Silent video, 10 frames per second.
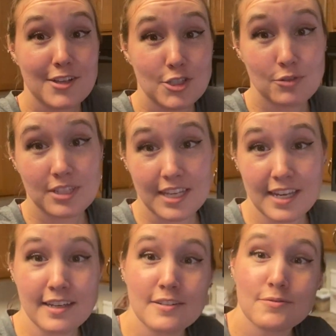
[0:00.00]
So
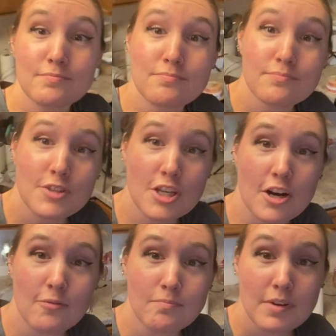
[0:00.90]
cleaning, you
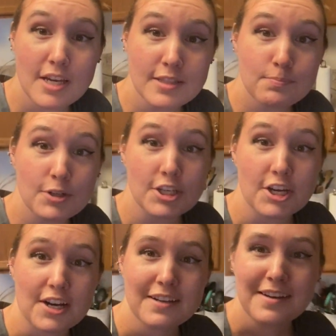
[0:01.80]
know, it's pretty
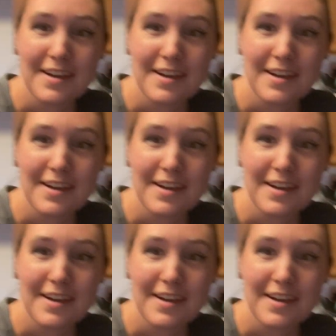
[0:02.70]
good.